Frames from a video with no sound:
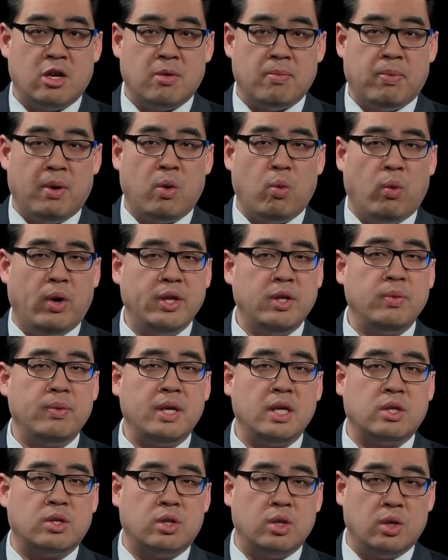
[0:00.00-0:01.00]
But what do
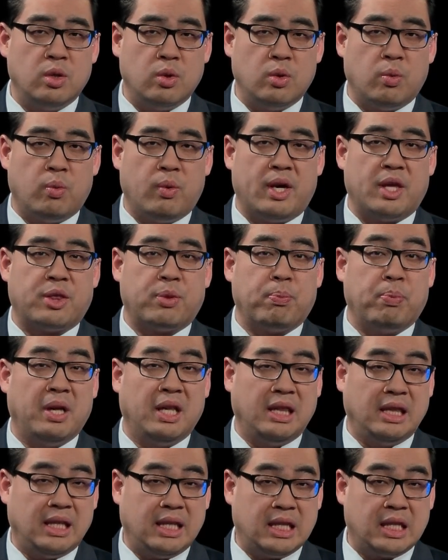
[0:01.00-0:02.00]
we do with
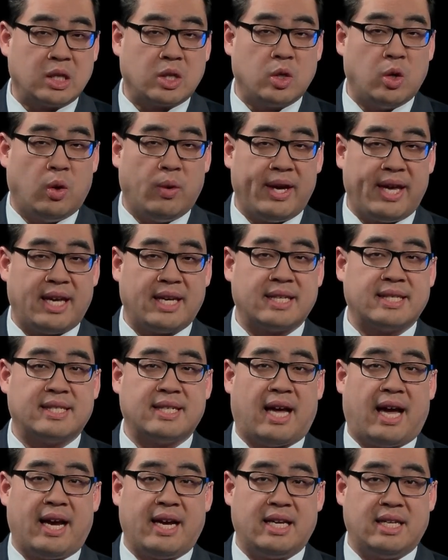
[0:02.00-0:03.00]
political
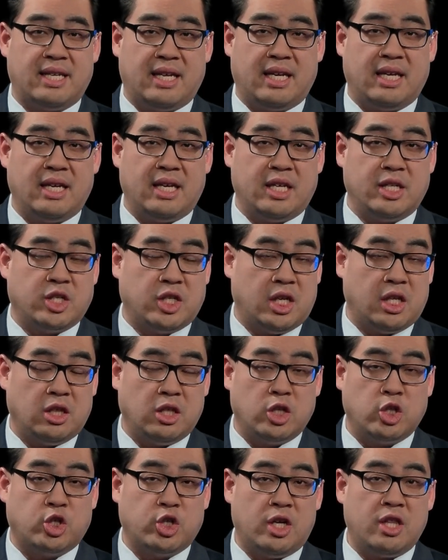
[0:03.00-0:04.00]
anxiety? Is it
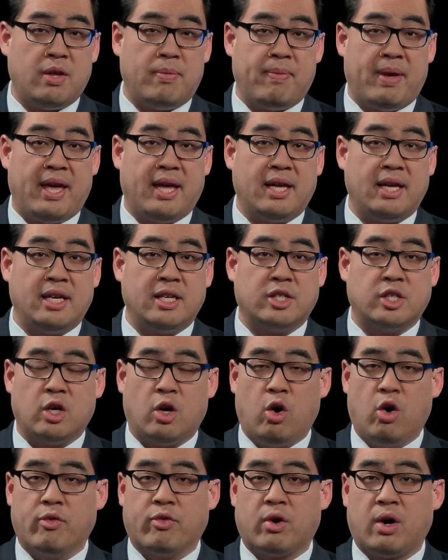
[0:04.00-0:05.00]
legitimate? Is it
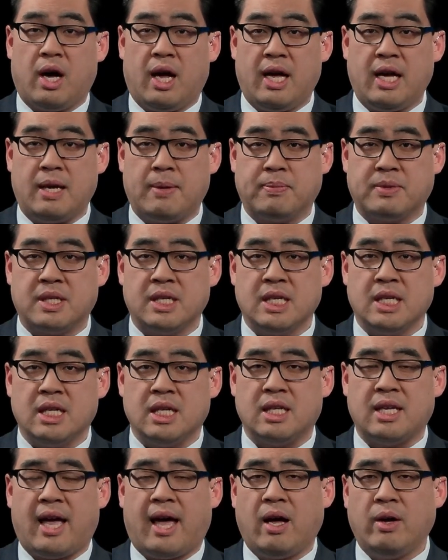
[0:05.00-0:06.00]
overhyped?
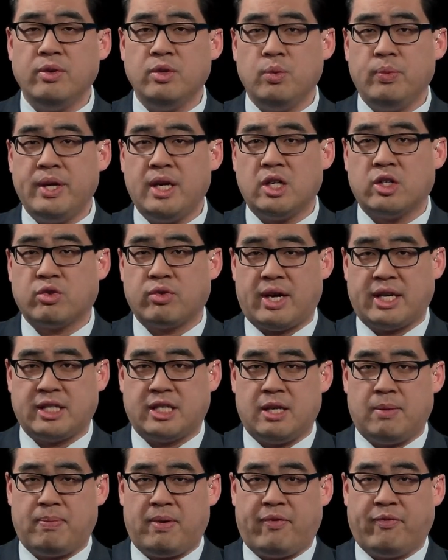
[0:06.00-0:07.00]
And how do we address
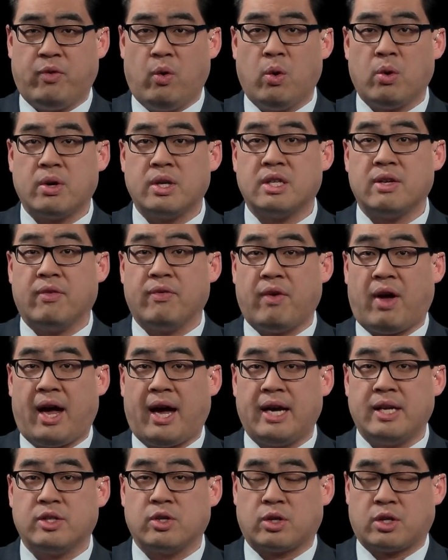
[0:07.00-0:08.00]
it before it
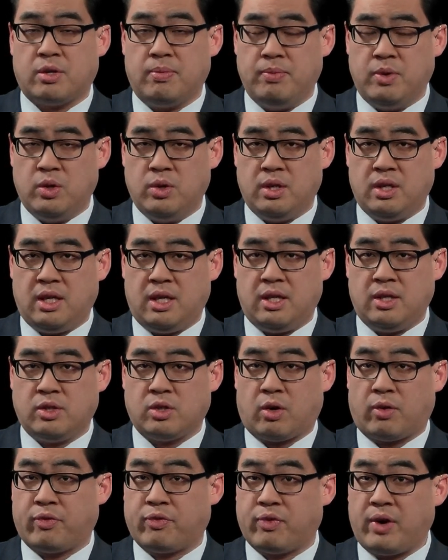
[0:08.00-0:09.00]
divides our communities,
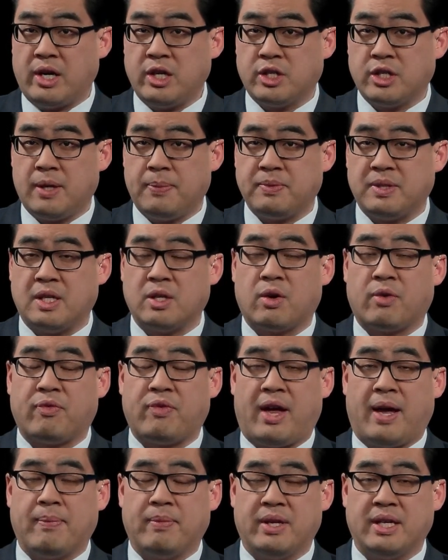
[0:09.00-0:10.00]
our friendships, and our
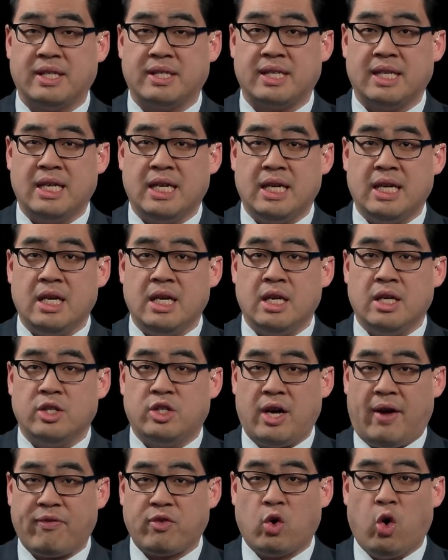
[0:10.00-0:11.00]
families?
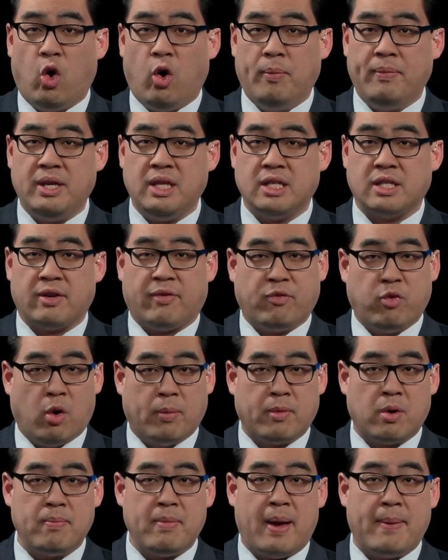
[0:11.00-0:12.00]
Jeff Coleman is a
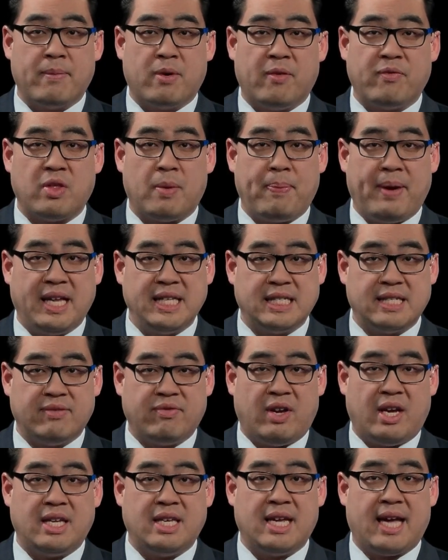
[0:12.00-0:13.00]
former member of the
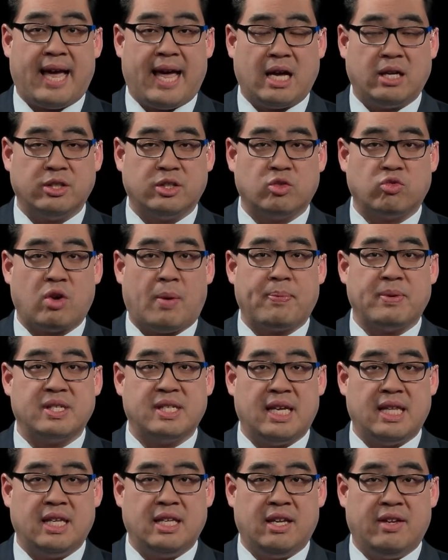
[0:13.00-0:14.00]
Pennsylvania House of
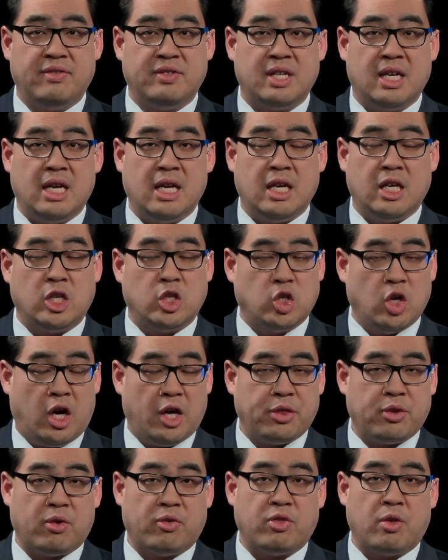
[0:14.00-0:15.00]
Representatives. He's
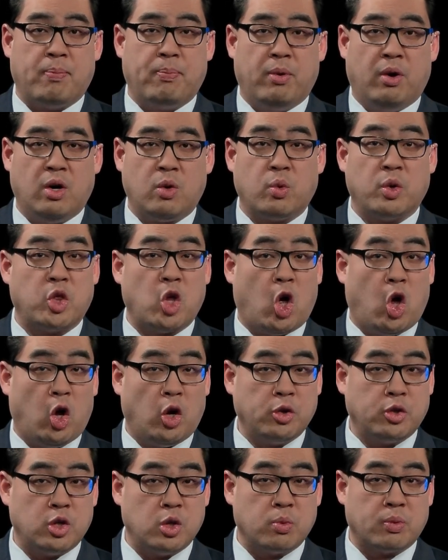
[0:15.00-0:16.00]
author of the book With
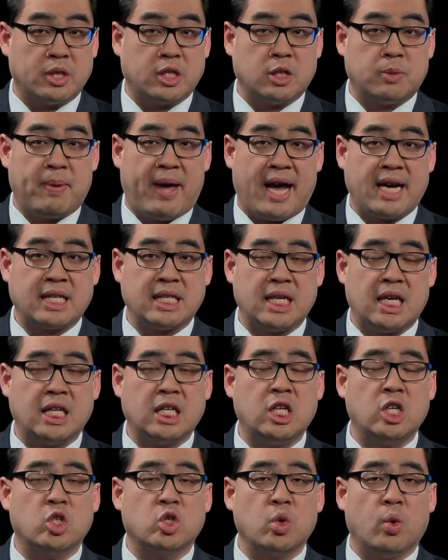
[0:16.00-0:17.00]
All Due Respect, and
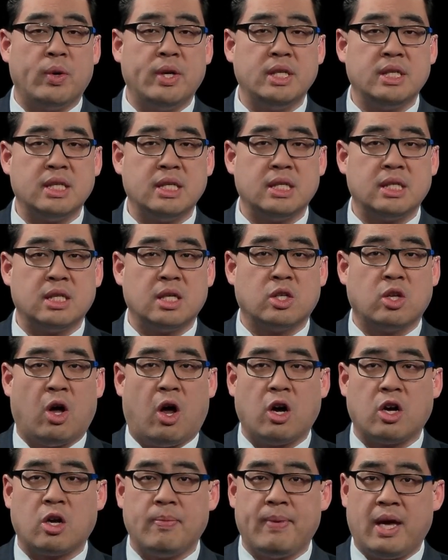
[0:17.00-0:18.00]
he joins us to
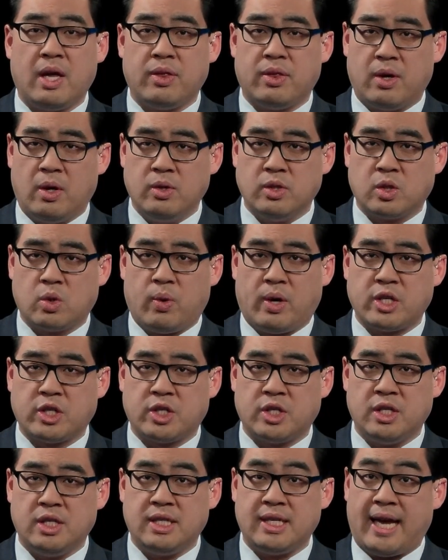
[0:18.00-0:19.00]
talk about those
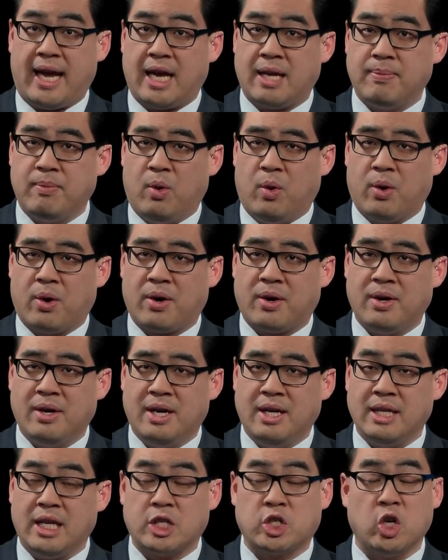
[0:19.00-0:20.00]
questions and more.
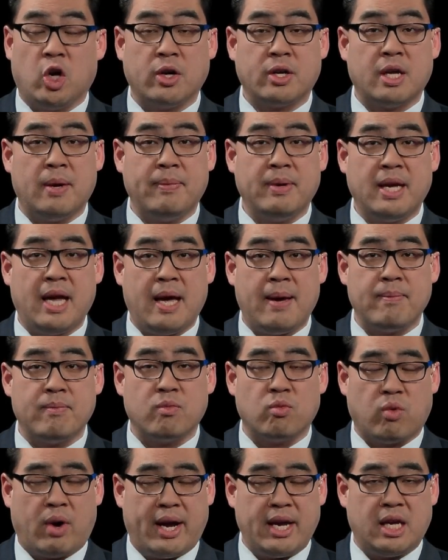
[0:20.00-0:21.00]
That's all coming
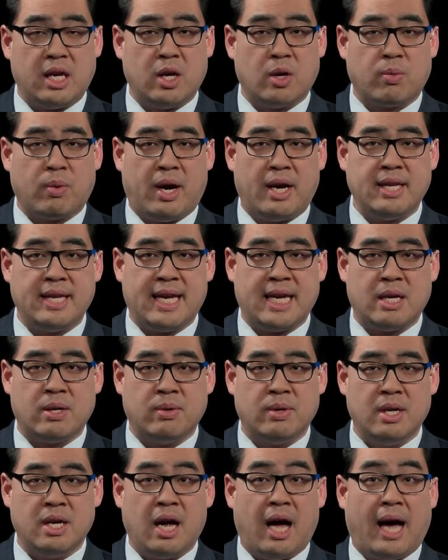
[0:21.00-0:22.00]
up right here, right now.